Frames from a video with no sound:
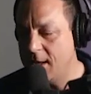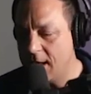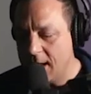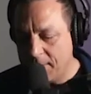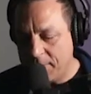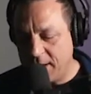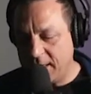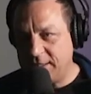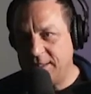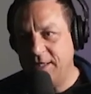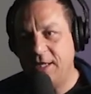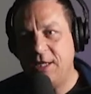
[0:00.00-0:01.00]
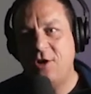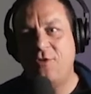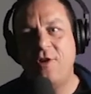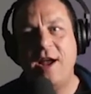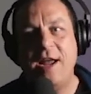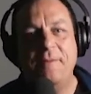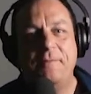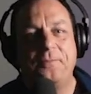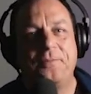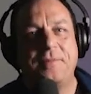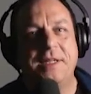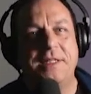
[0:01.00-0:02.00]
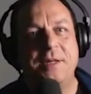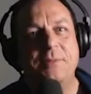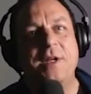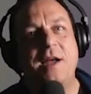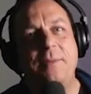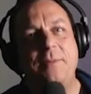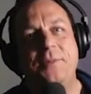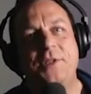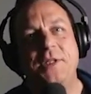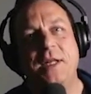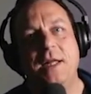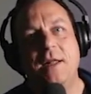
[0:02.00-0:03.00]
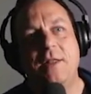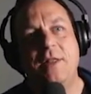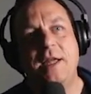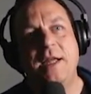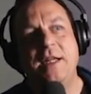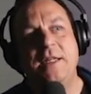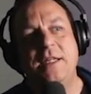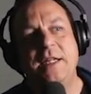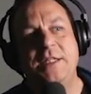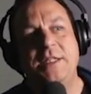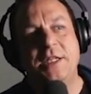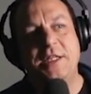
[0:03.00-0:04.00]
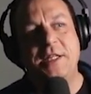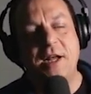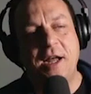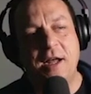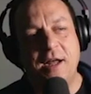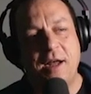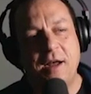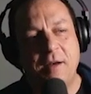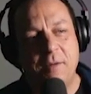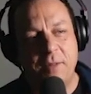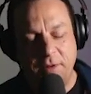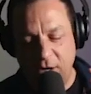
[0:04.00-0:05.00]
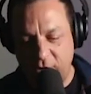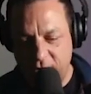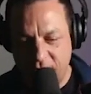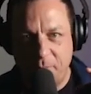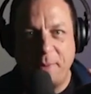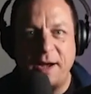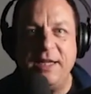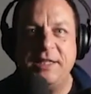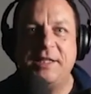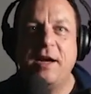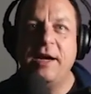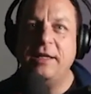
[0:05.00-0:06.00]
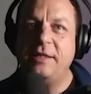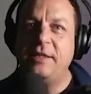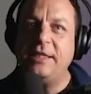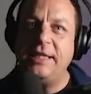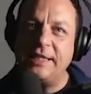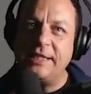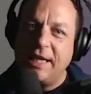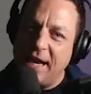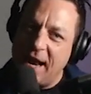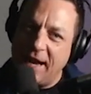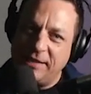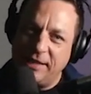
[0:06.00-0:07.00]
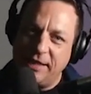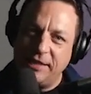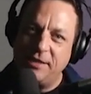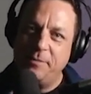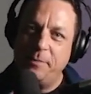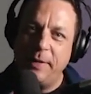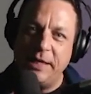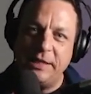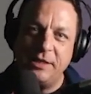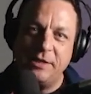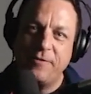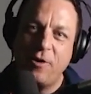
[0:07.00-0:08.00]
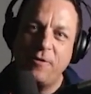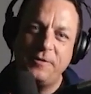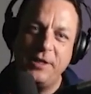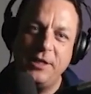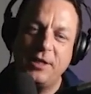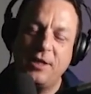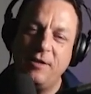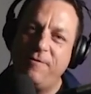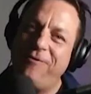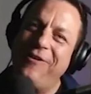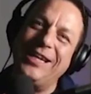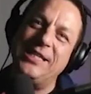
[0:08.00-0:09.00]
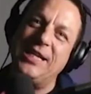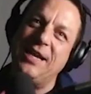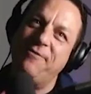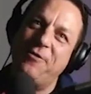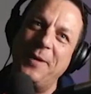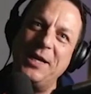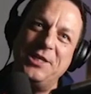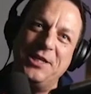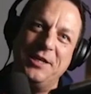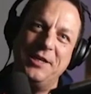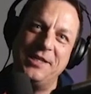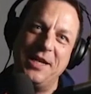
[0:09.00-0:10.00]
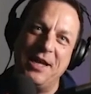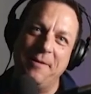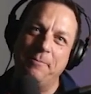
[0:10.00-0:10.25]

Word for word: But you're right. Sometimes it's just a load of bite-sized, disconnected pieces of often conflicting information, isn't it?